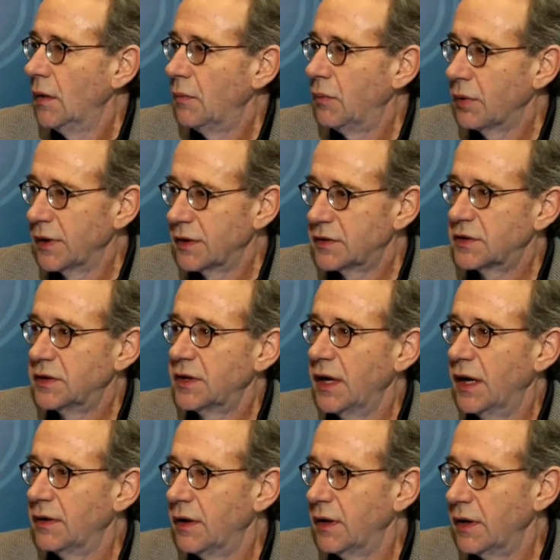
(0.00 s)
brings
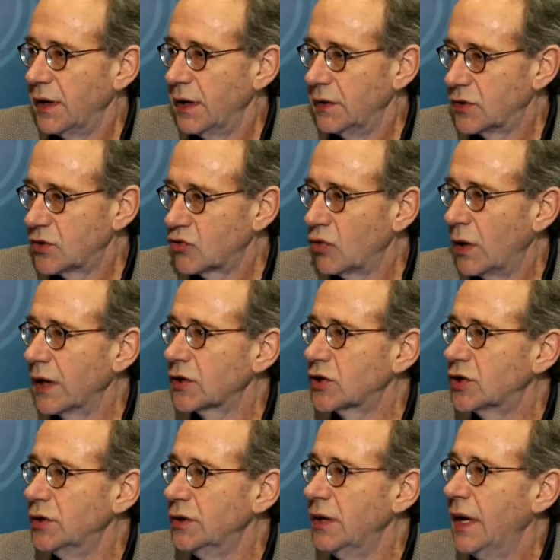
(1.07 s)
together
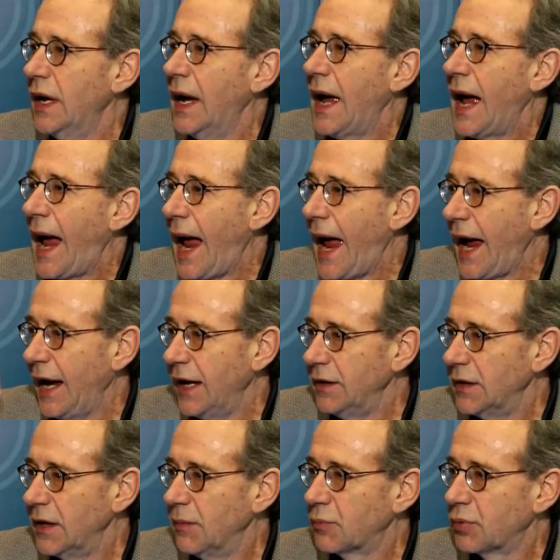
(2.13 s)
instruction, and
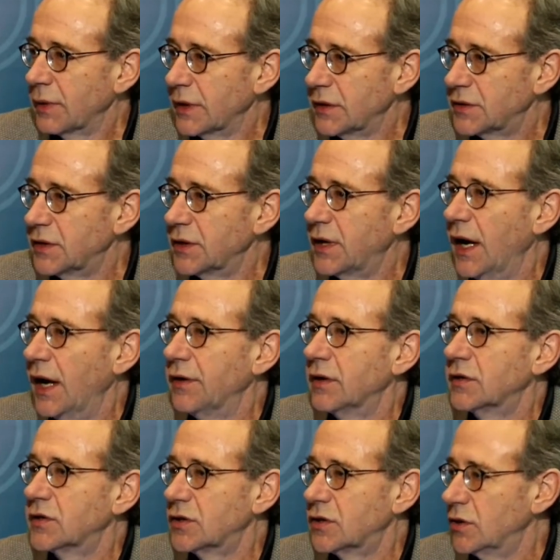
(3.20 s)
it brings together
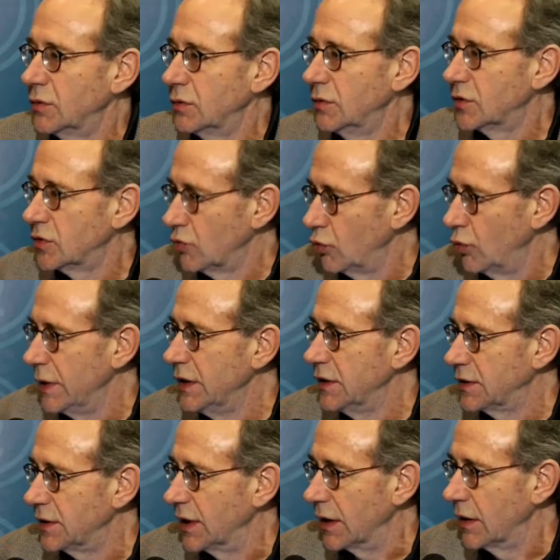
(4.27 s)
students'
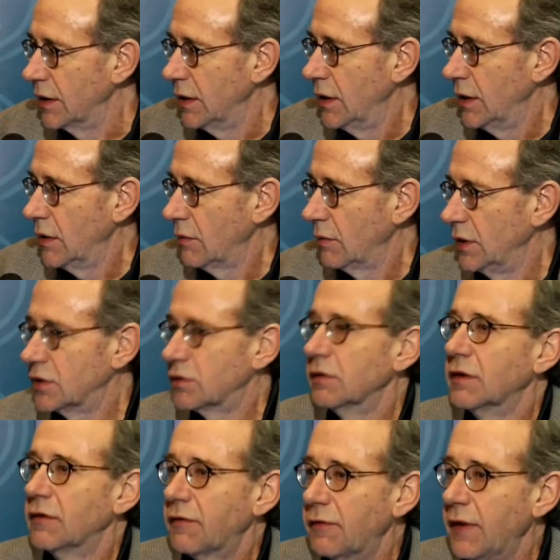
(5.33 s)
reasoning, which are in
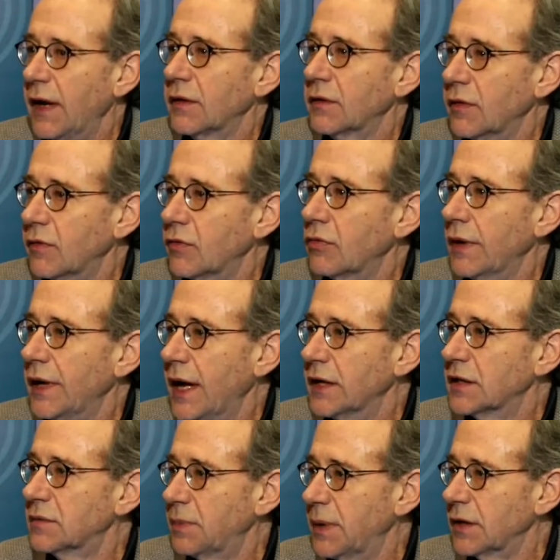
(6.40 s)
effect the 3
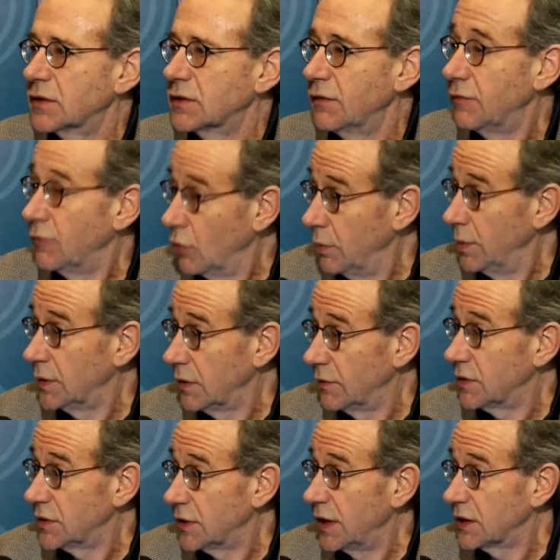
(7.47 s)
aspects of formative
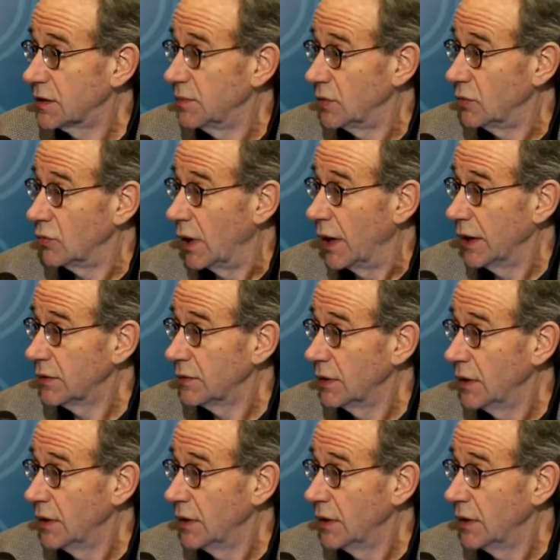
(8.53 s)
assessment, right?